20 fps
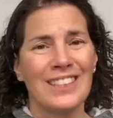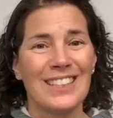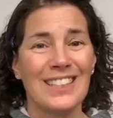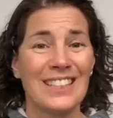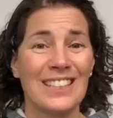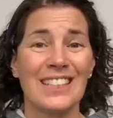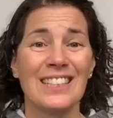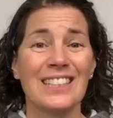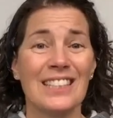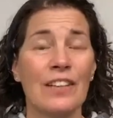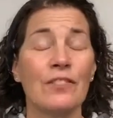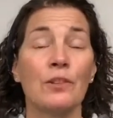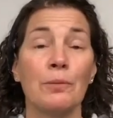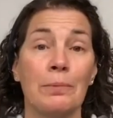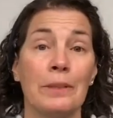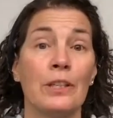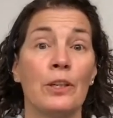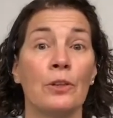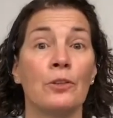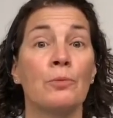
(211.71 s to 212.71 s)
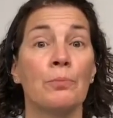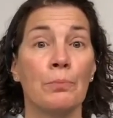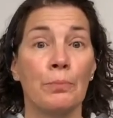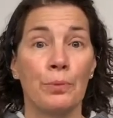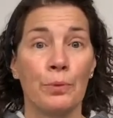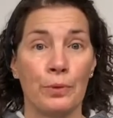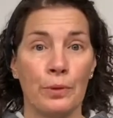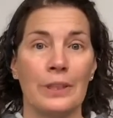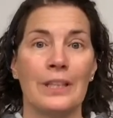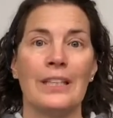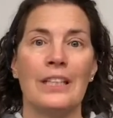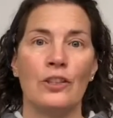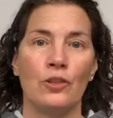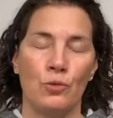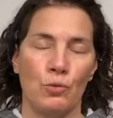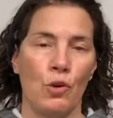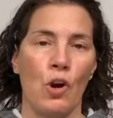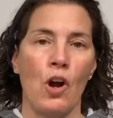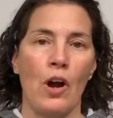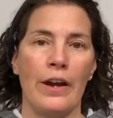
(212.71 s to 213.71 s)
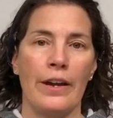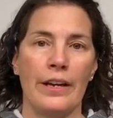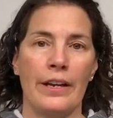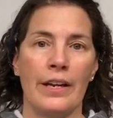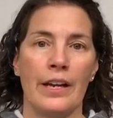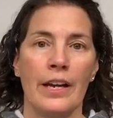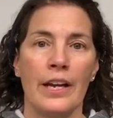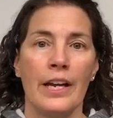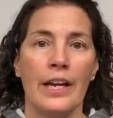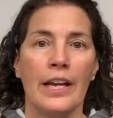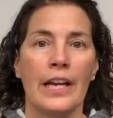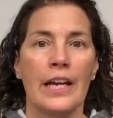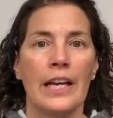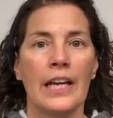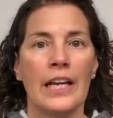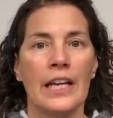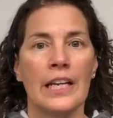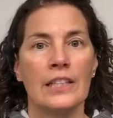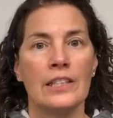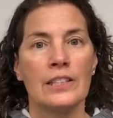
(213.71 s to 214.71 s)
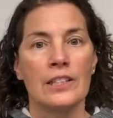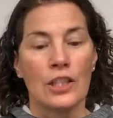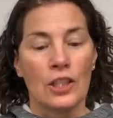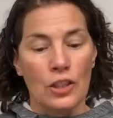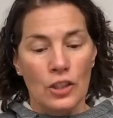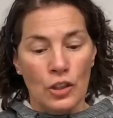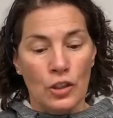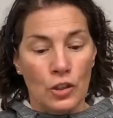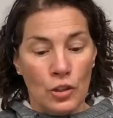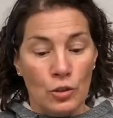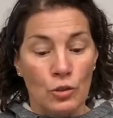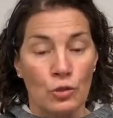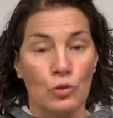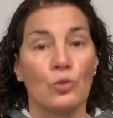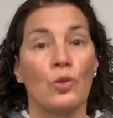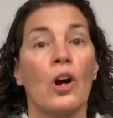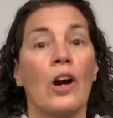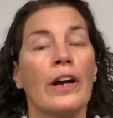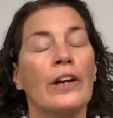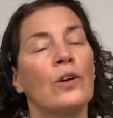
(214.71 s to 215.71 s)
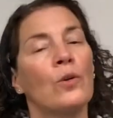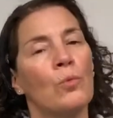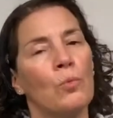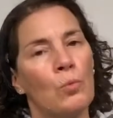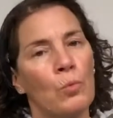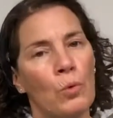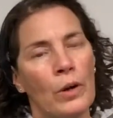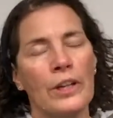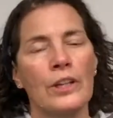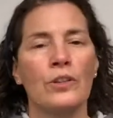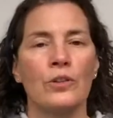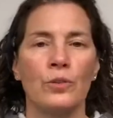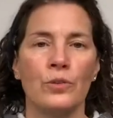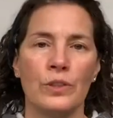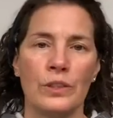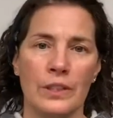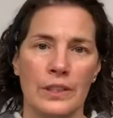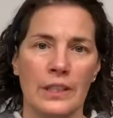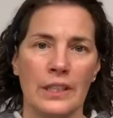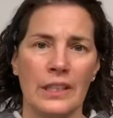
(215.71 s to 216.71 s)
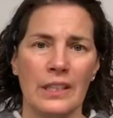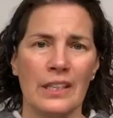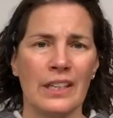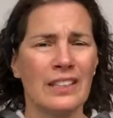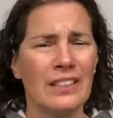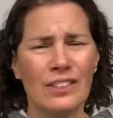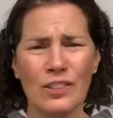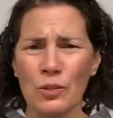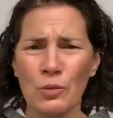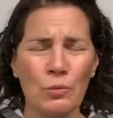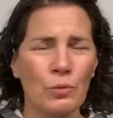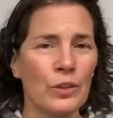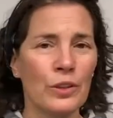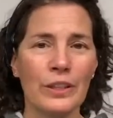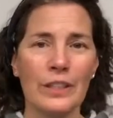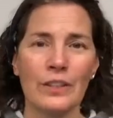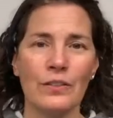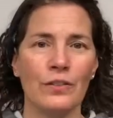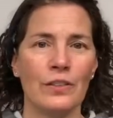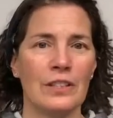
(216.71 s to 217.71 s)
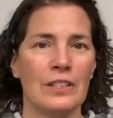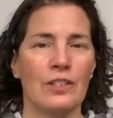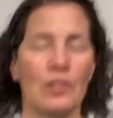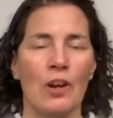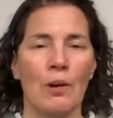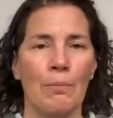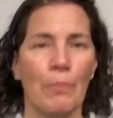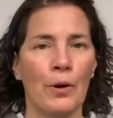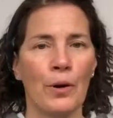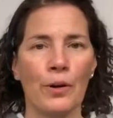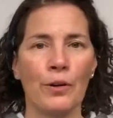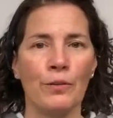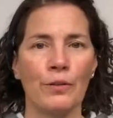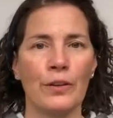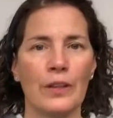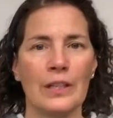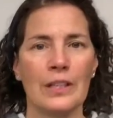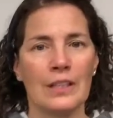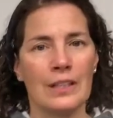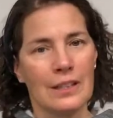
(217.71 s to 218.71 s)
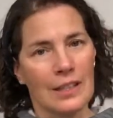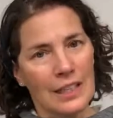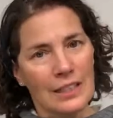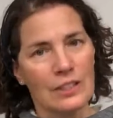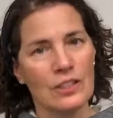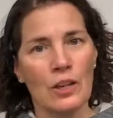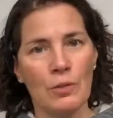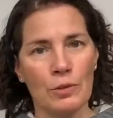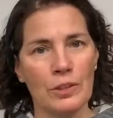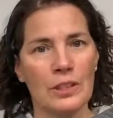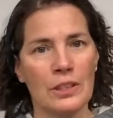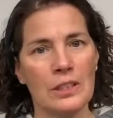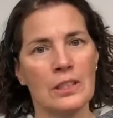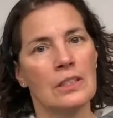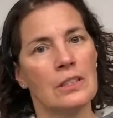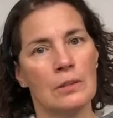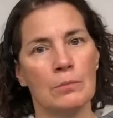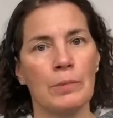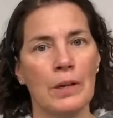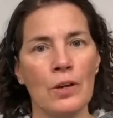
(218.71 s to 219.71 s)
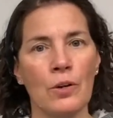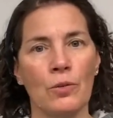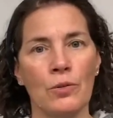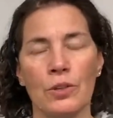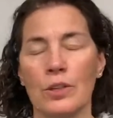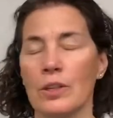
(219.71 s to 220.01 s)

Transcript: It doesn't have to be a pretty drawing. You're drawing what you see. And don't worry if it's not perfect. That's not what this is about.